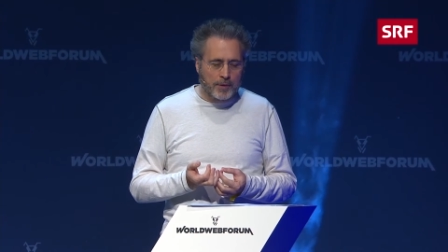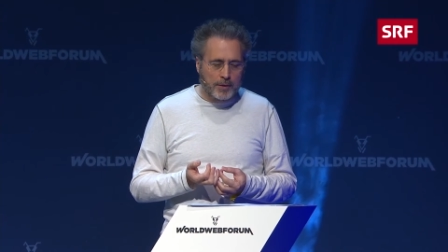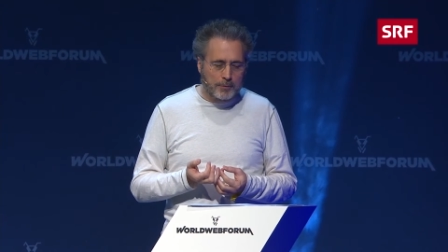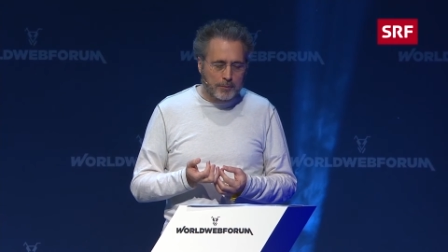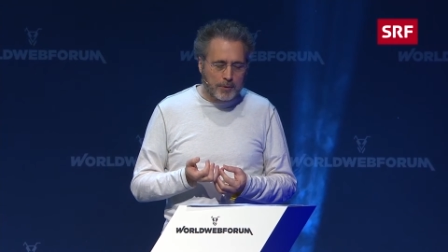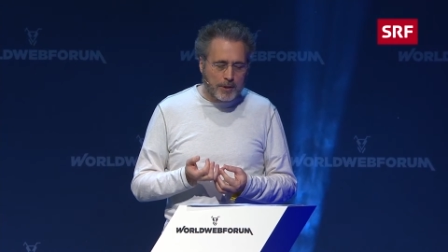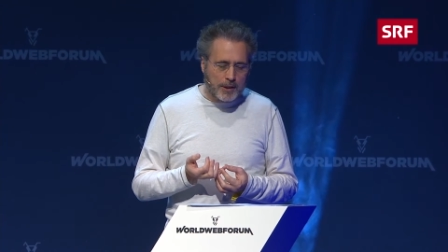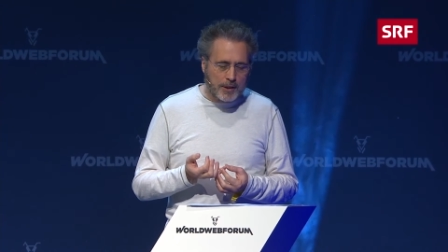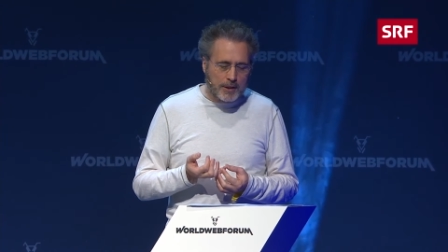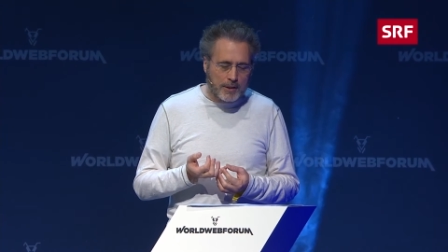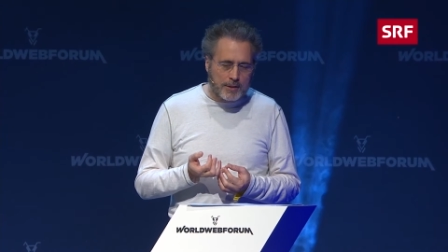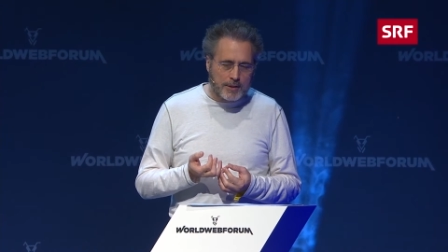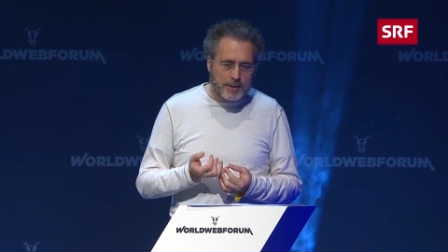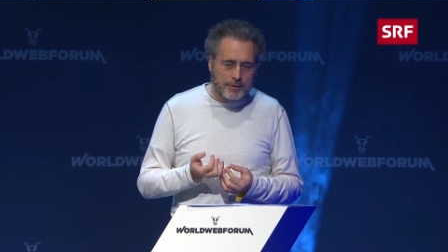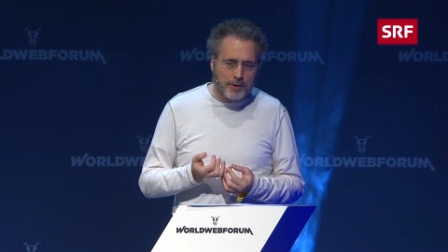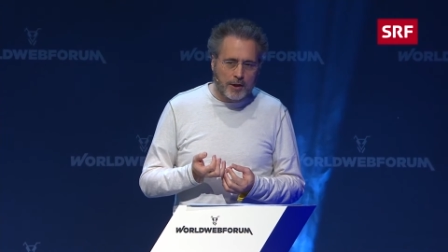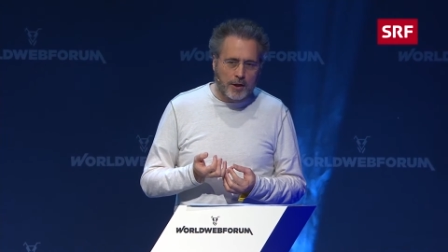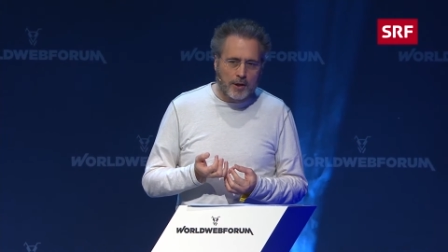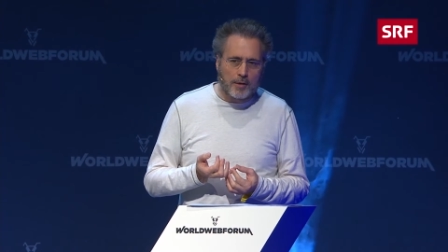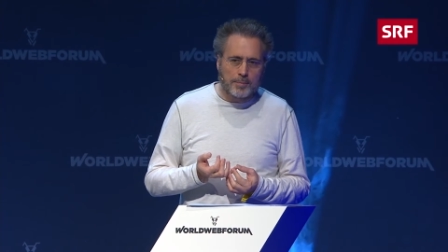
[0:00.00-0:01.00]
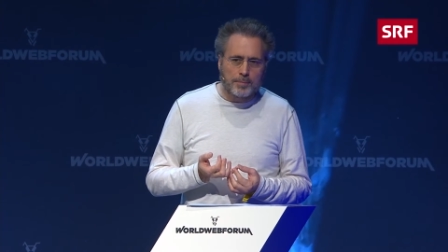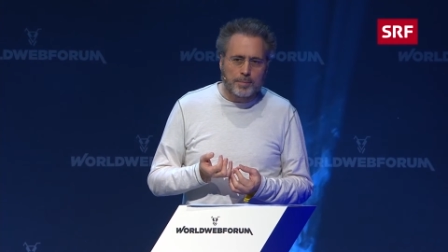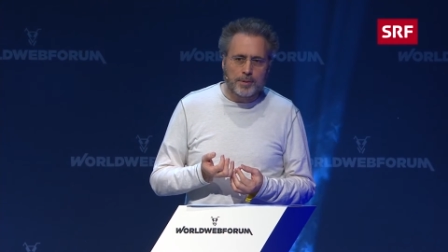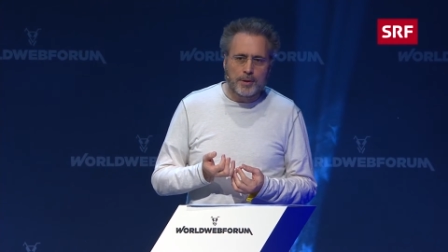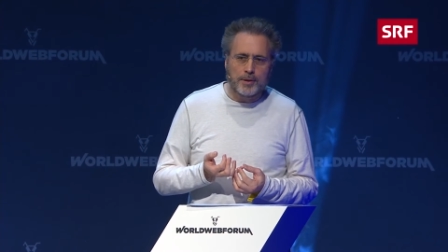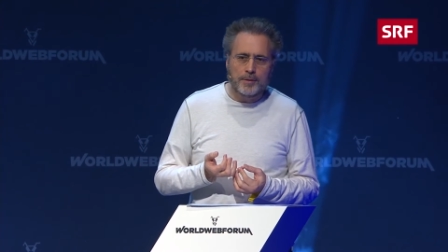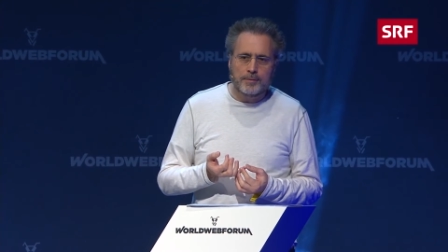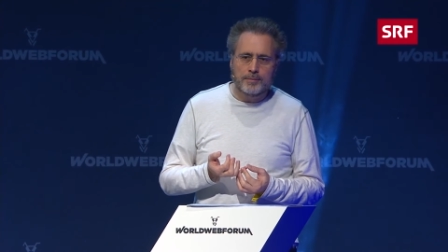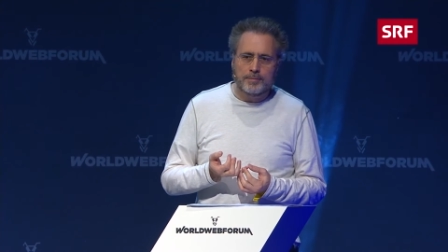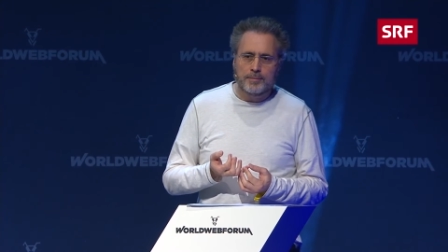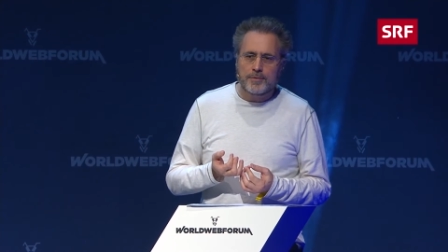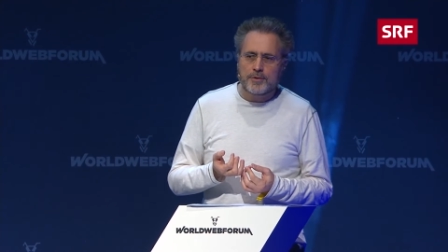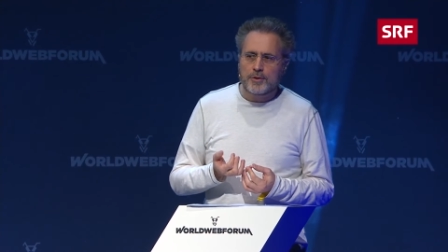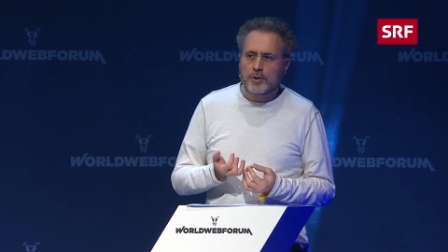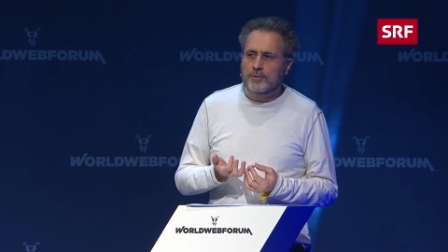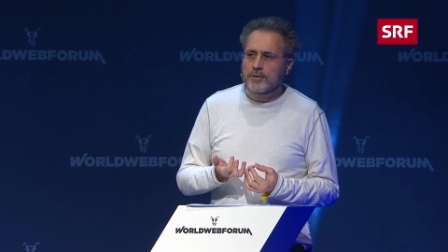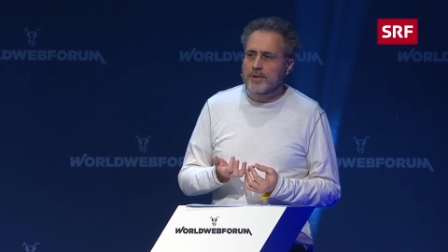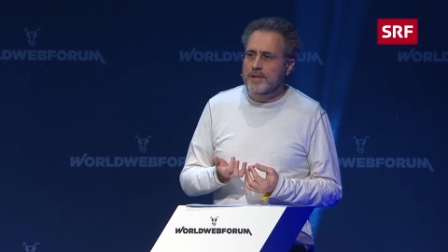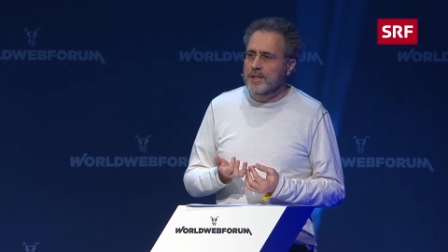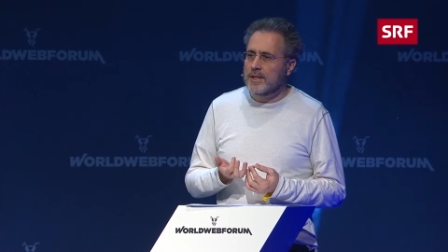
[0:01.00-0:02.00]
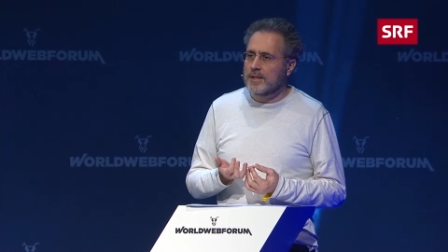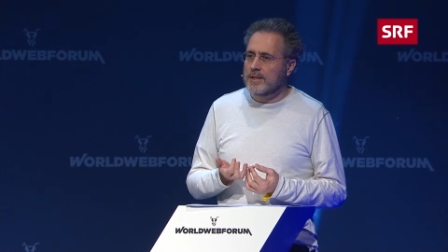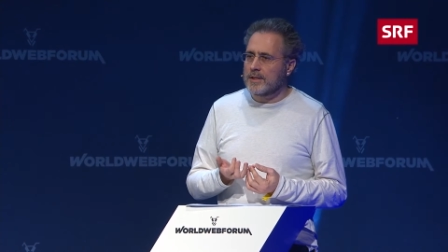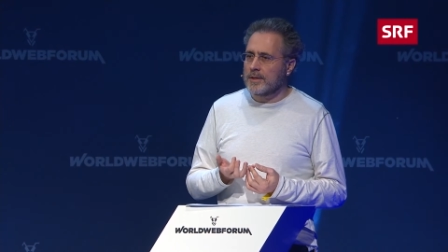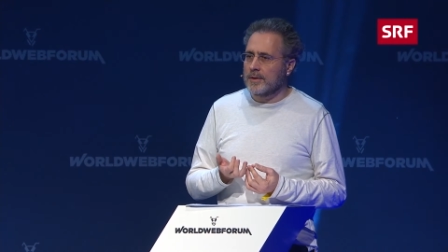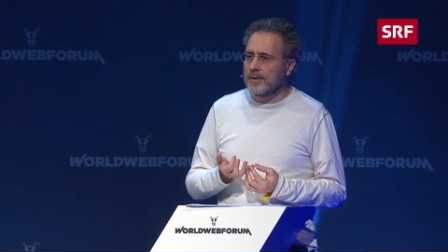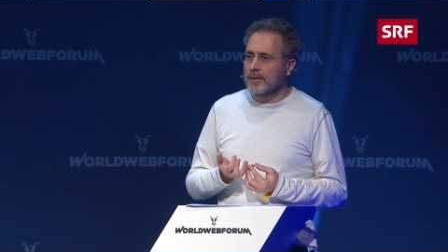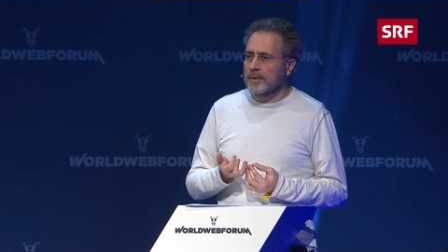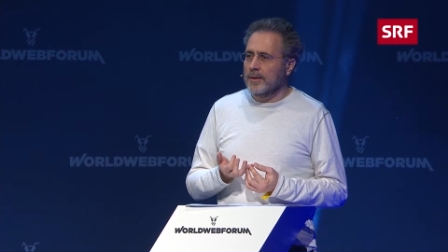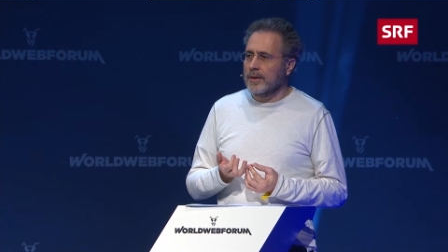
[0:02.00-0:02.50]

we develop services